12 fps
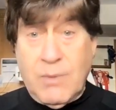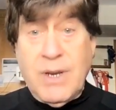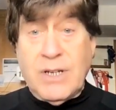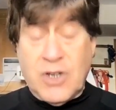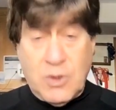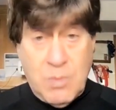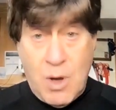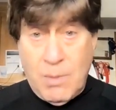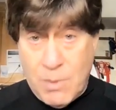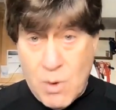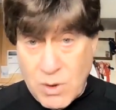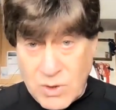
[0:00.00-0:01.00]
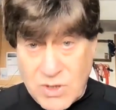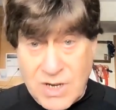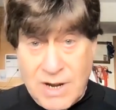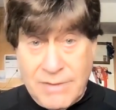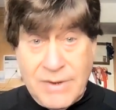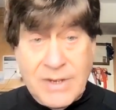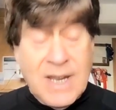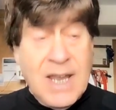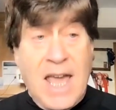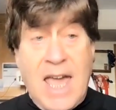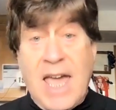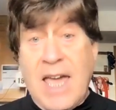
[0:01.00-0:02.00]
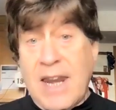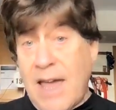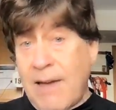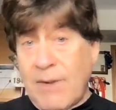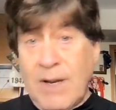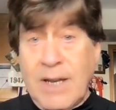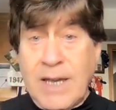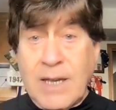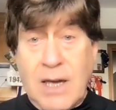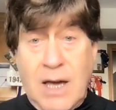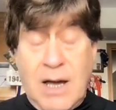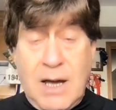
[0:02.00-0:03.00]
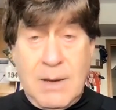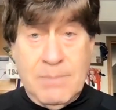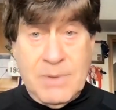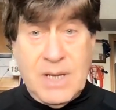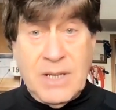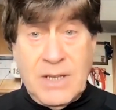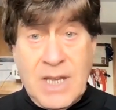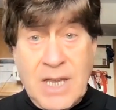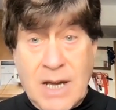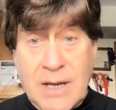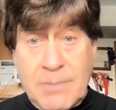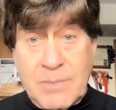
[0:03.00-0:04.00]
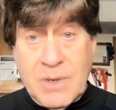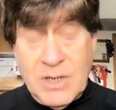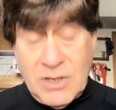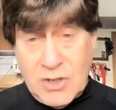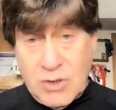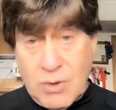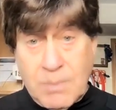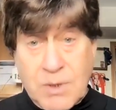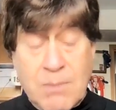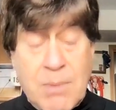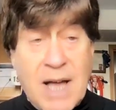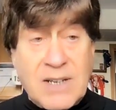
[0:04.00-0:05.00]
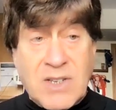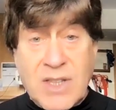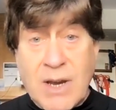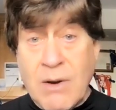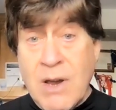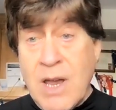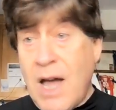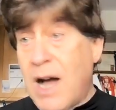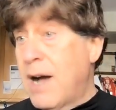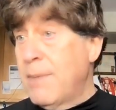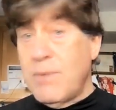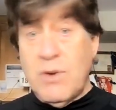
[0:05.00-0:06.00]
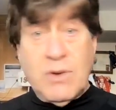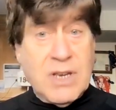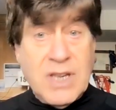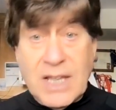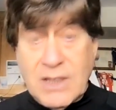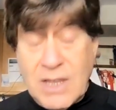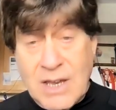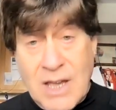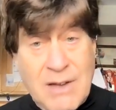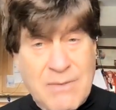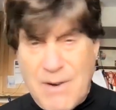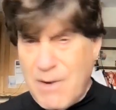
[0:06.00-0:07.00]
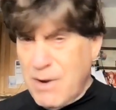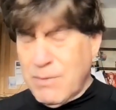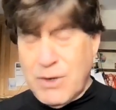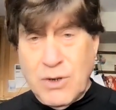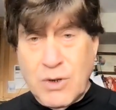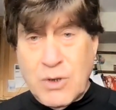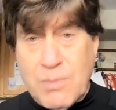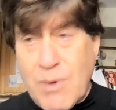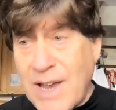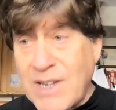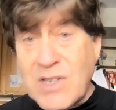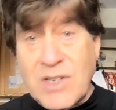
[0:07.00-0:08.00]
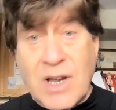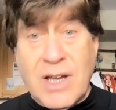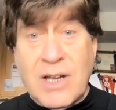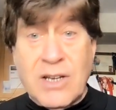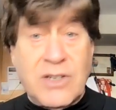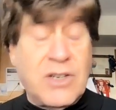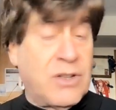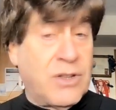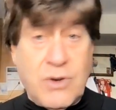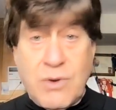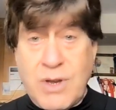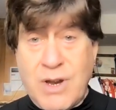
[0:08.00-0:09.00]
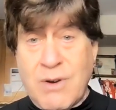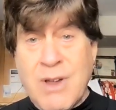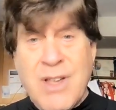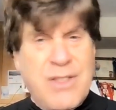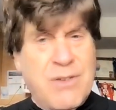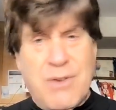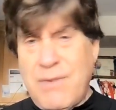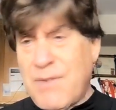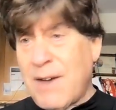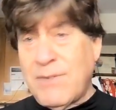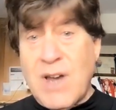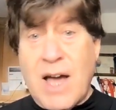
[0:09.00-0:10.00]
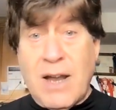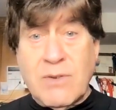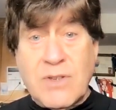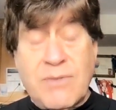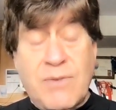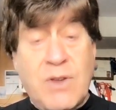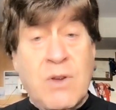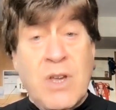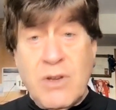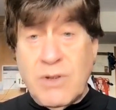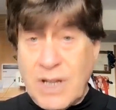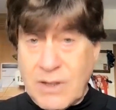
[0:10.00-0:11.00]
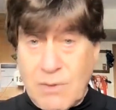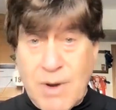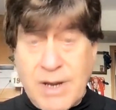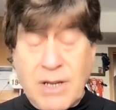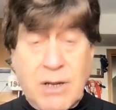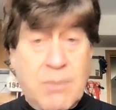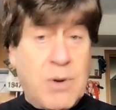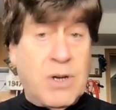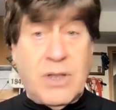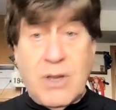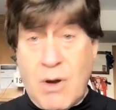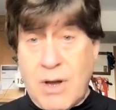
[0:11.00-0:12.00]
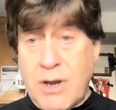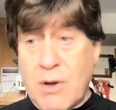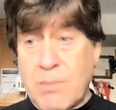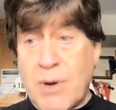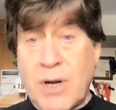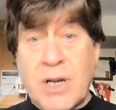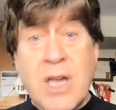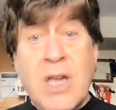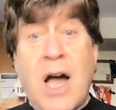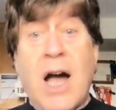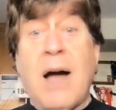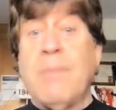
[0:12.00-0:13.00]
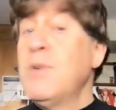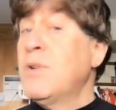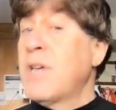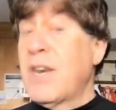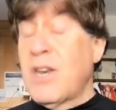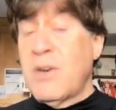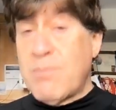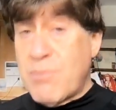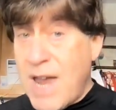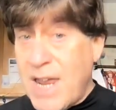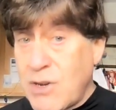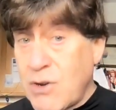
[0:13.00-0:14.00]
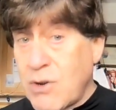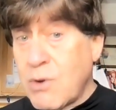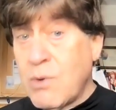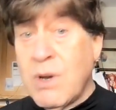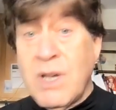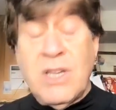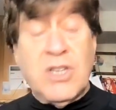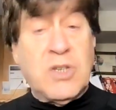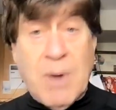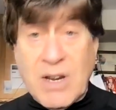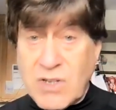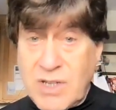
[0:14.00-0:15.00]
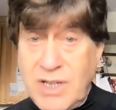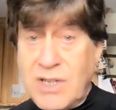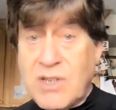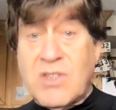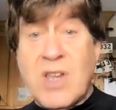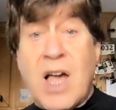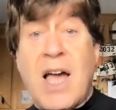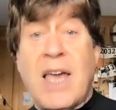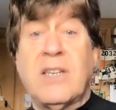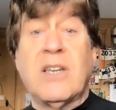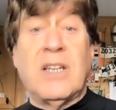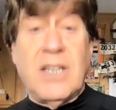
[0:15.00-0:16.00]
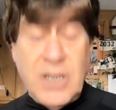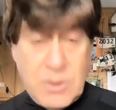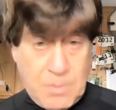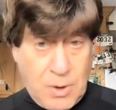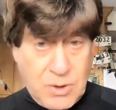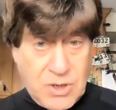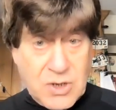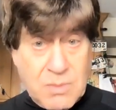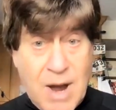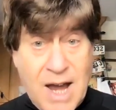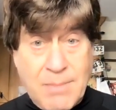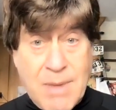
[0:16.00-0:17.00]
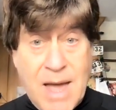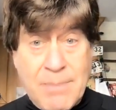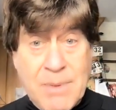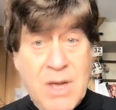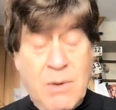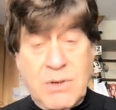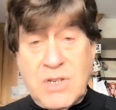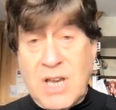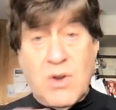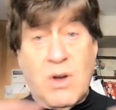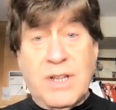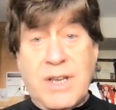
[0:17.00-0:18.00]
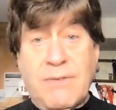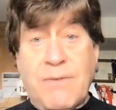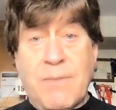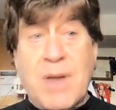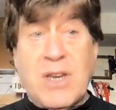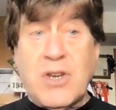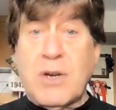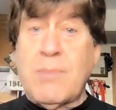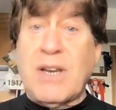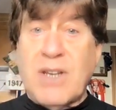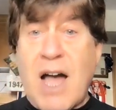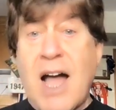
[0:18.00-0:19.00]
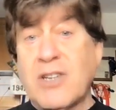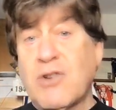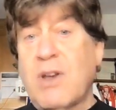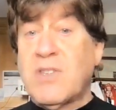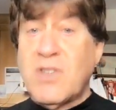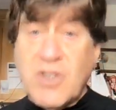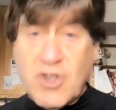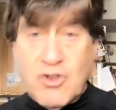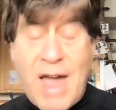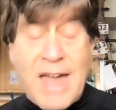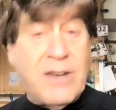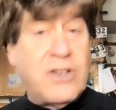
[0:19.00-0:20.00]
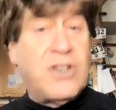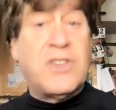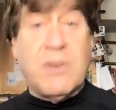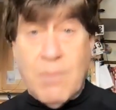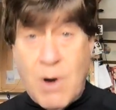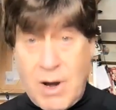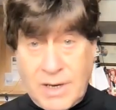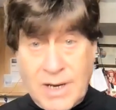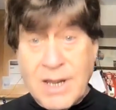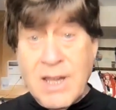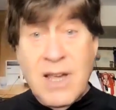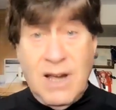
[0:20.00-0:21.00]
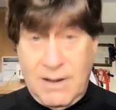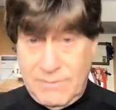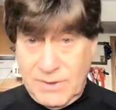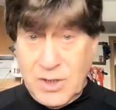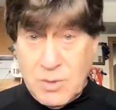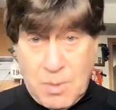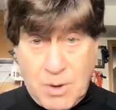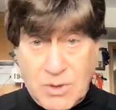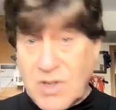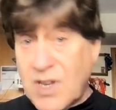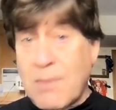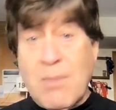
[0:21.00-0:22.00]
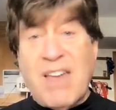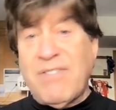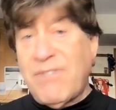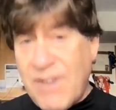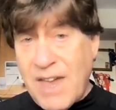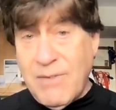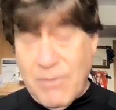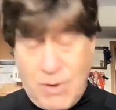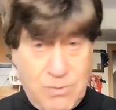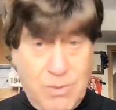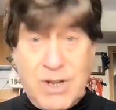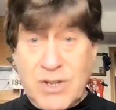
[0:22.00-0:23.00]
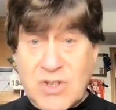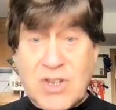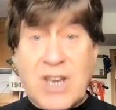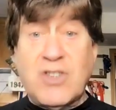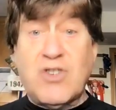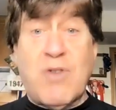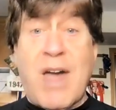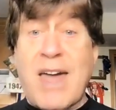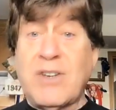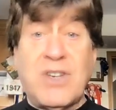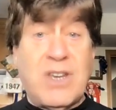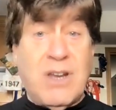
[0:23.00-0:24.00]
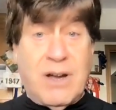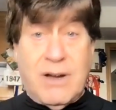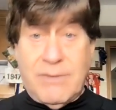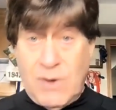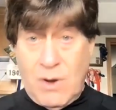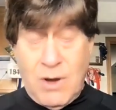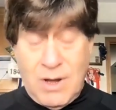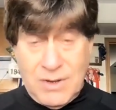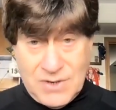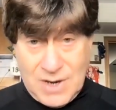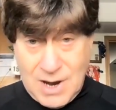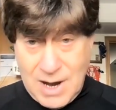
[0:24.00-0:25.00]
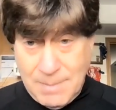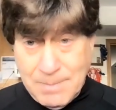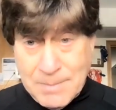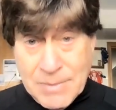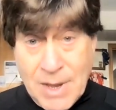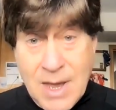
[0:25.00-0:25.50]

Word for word: going to read a small portion of it, and I have a link um, in the um, description box there. Um, you can get the very reduced price uh, until the new year, $35. If you you'll get the regular book, the audio book, um, you'll get a brand new specially designed lease purchase mind map, which has all the information about contracts and strategies and marketing of lease purchasing, my favorite real estate strategy of all time.